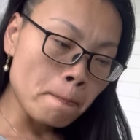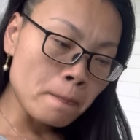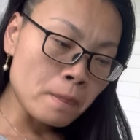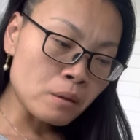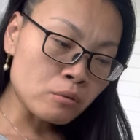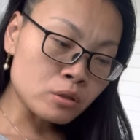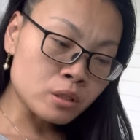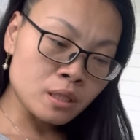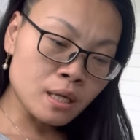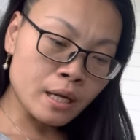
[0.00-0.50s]

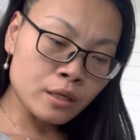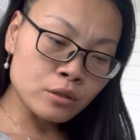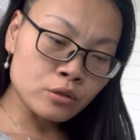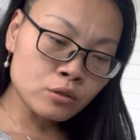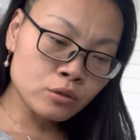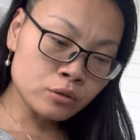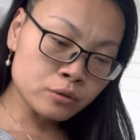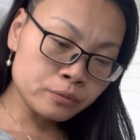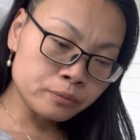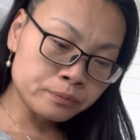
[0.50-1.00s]
What did I
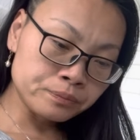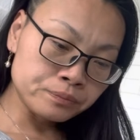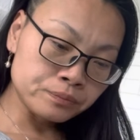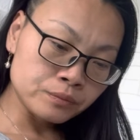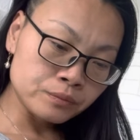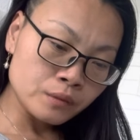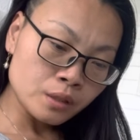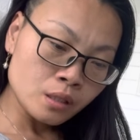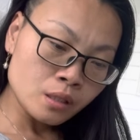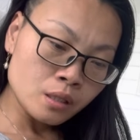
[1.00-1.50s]
do?
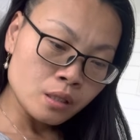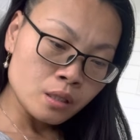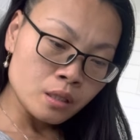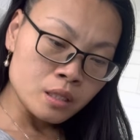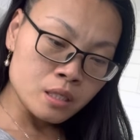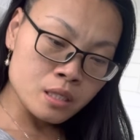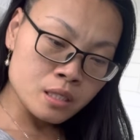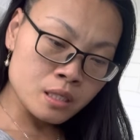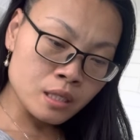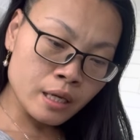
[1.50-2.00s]

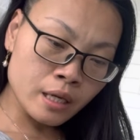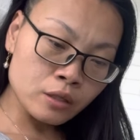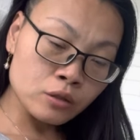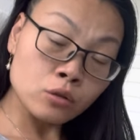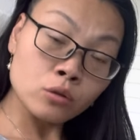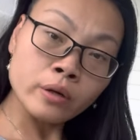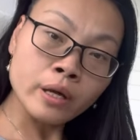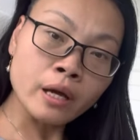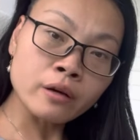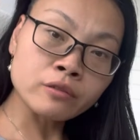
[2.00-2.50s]
He's like, you
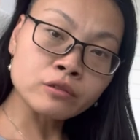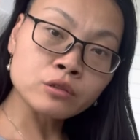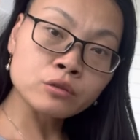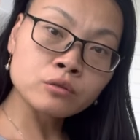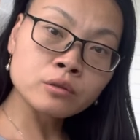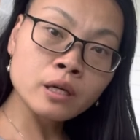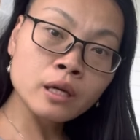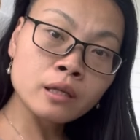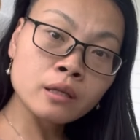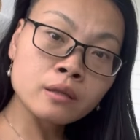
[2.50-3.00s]
don't have to do
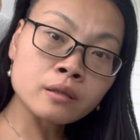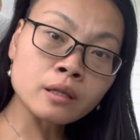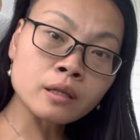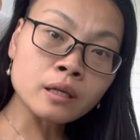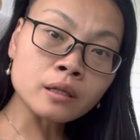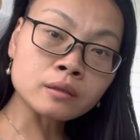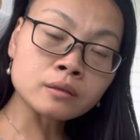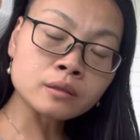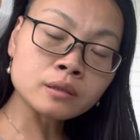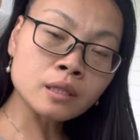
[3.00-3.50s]

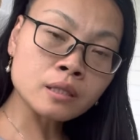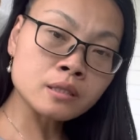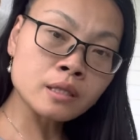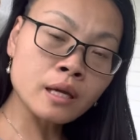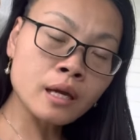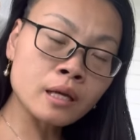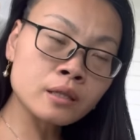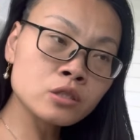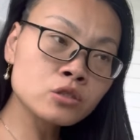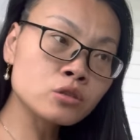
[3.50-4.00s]
anything. That's the
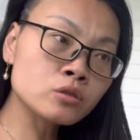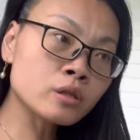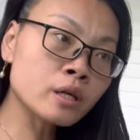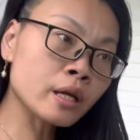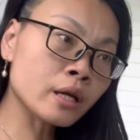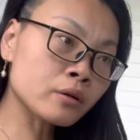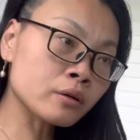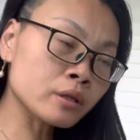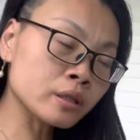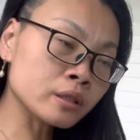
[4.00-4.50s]
energy you
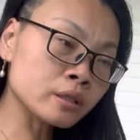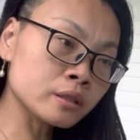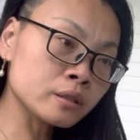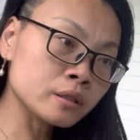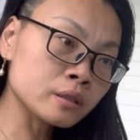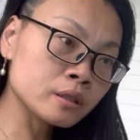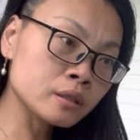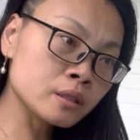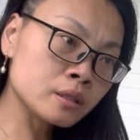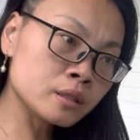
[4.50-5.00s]
carry.
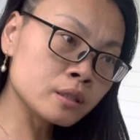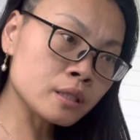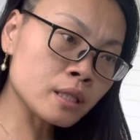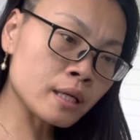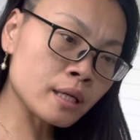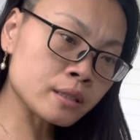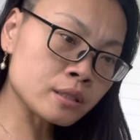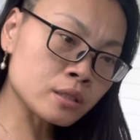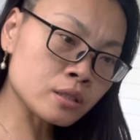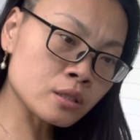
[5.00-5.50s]
Is
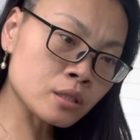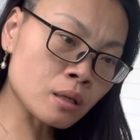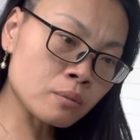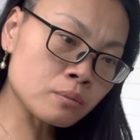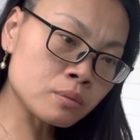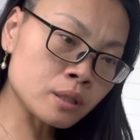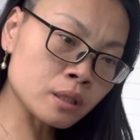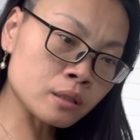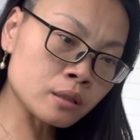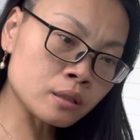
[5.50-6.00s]
that
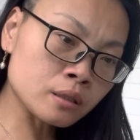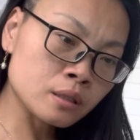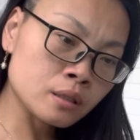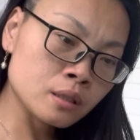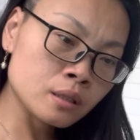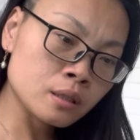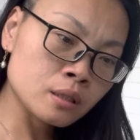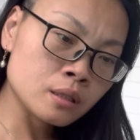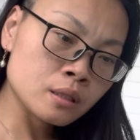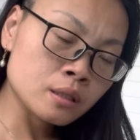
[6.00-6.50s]
something
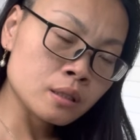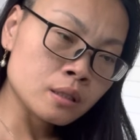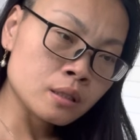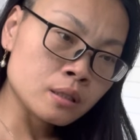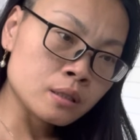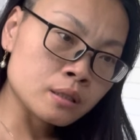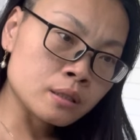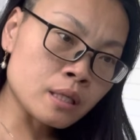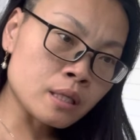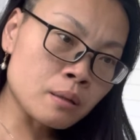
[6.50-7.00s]

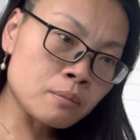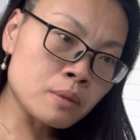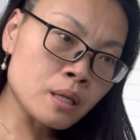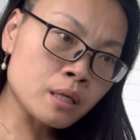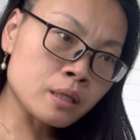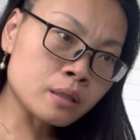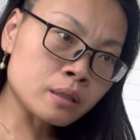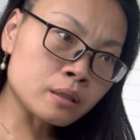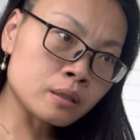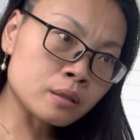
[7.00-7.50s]
that
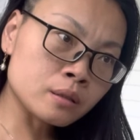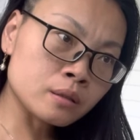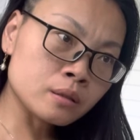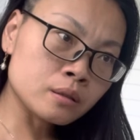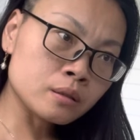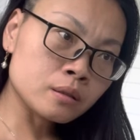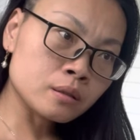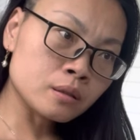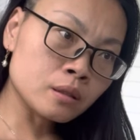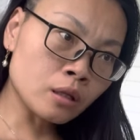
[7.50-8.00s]
make a,
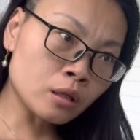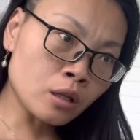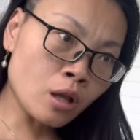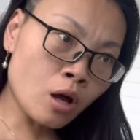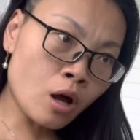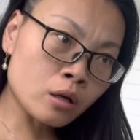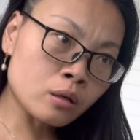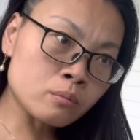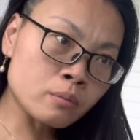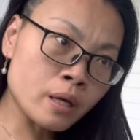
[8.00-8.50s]
a
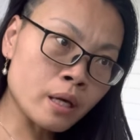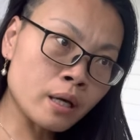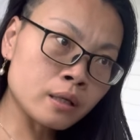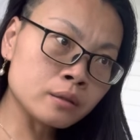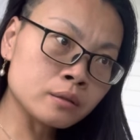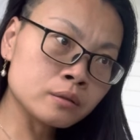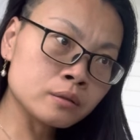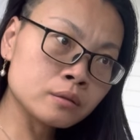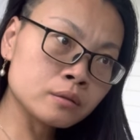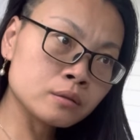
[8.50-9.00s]
lot of
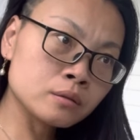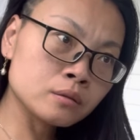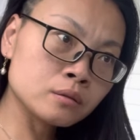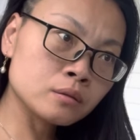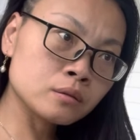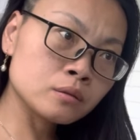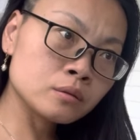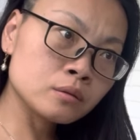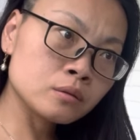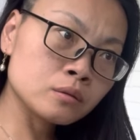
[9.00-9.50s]
men,
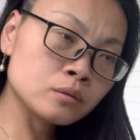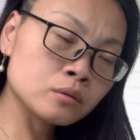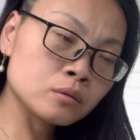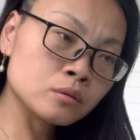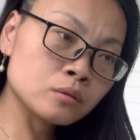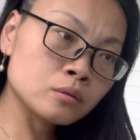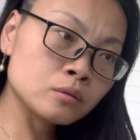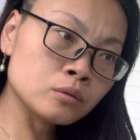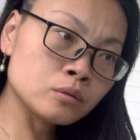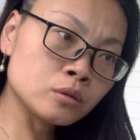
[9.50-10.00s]

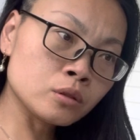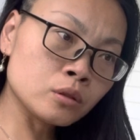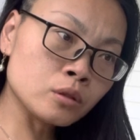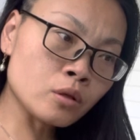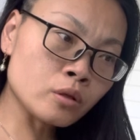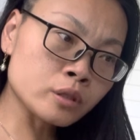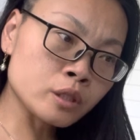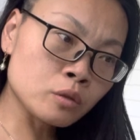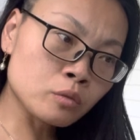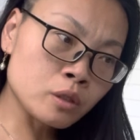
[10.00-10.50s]
you
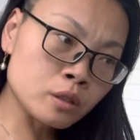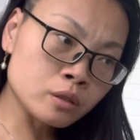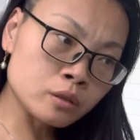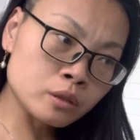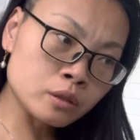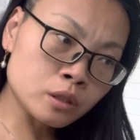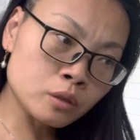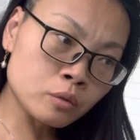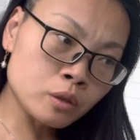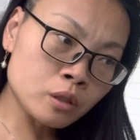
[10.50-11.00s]
know, they will,
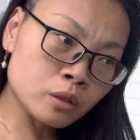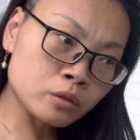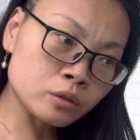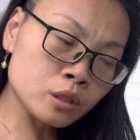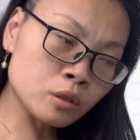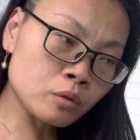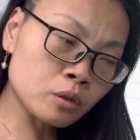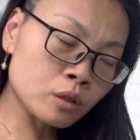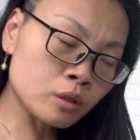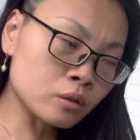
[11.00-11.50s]
they will,
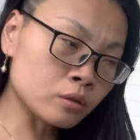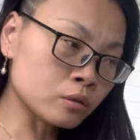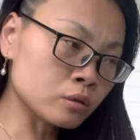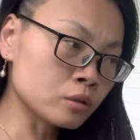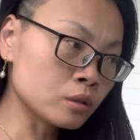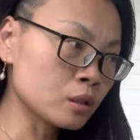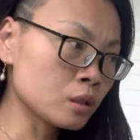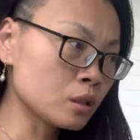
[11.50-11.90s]
they will